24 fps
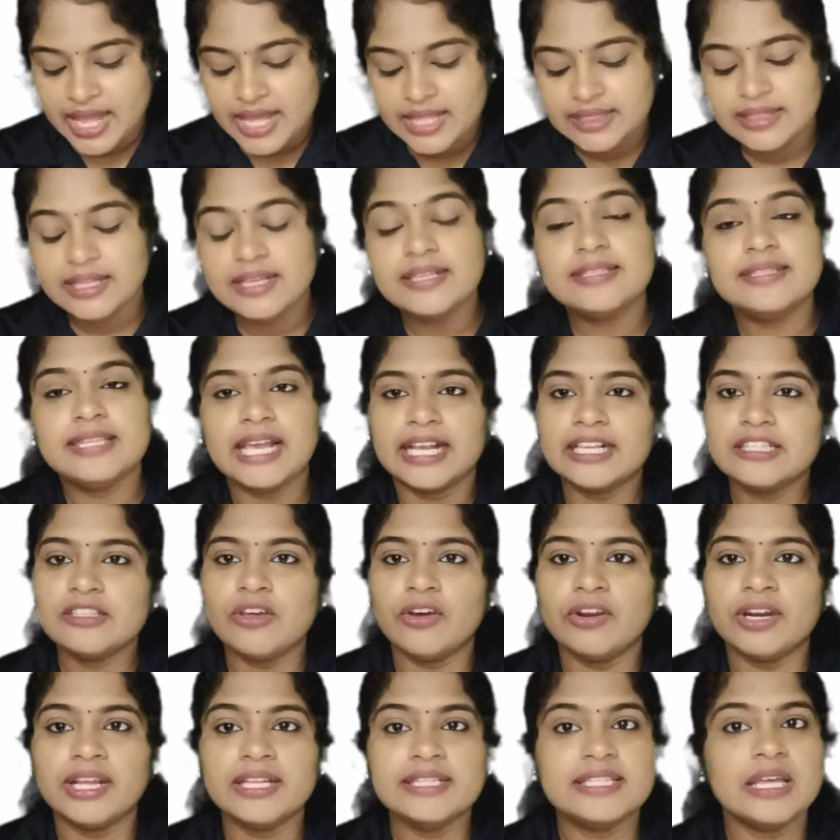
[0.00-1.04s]
The sex
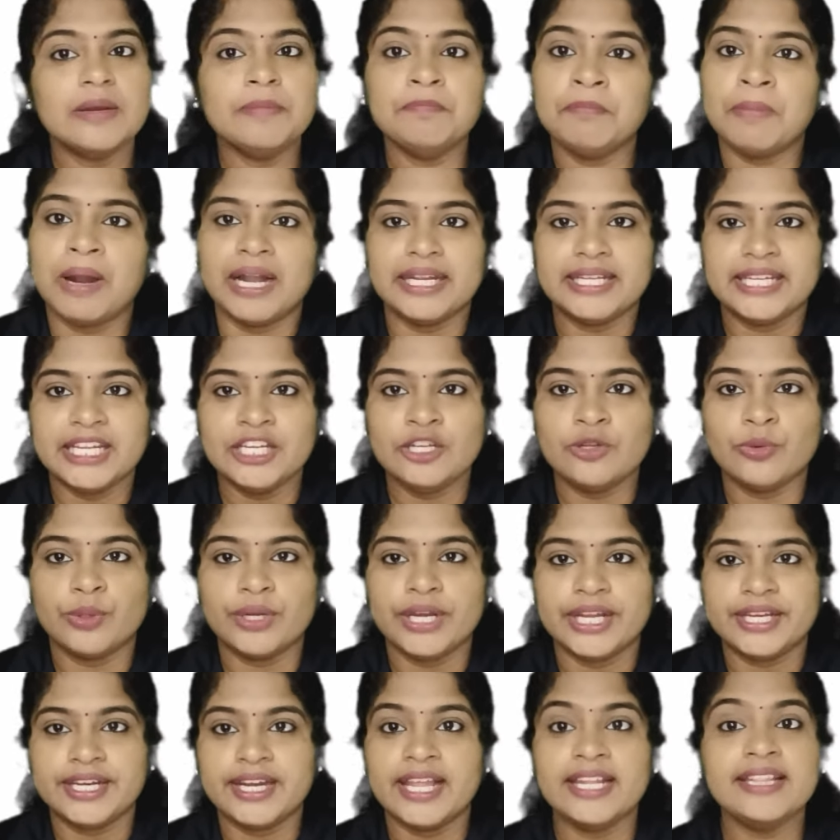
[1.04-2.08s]
organs are
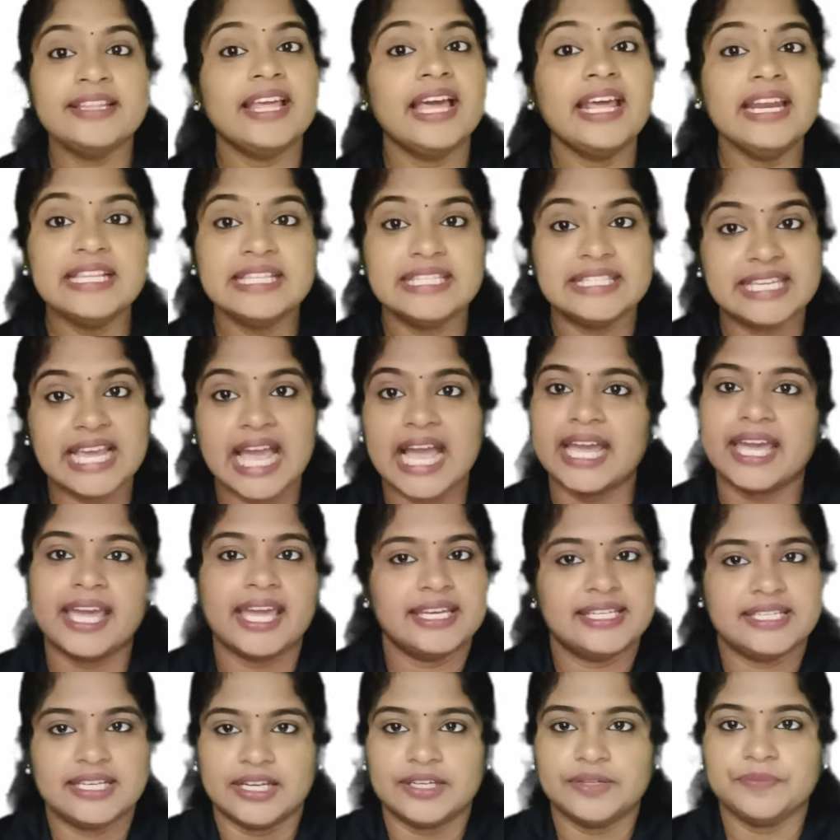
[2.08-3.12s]
multinucleated and they are
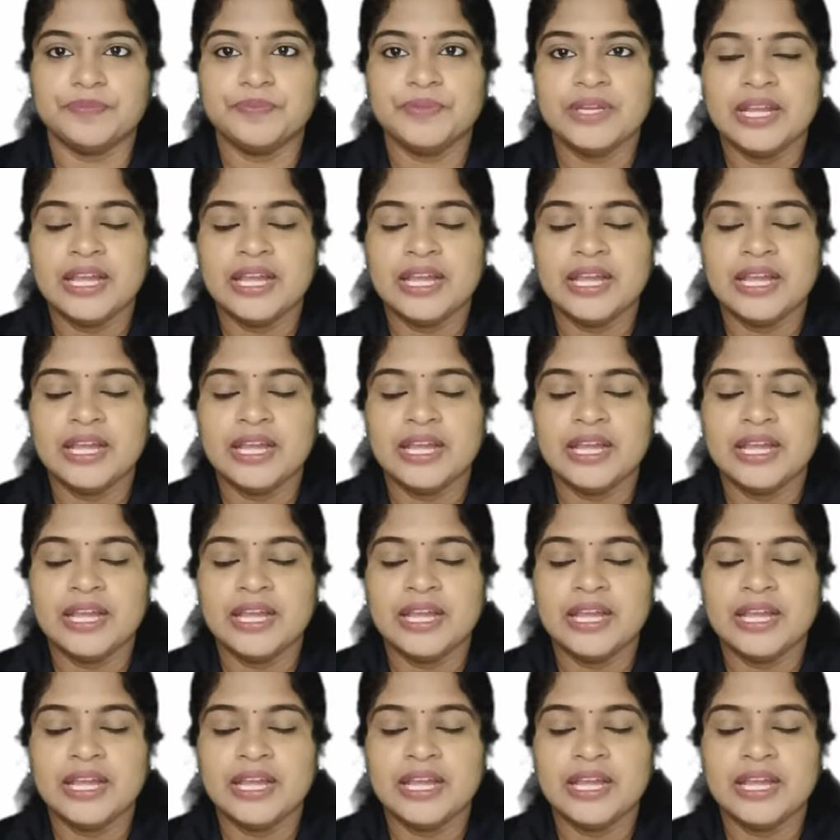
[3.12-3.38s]
jacketed.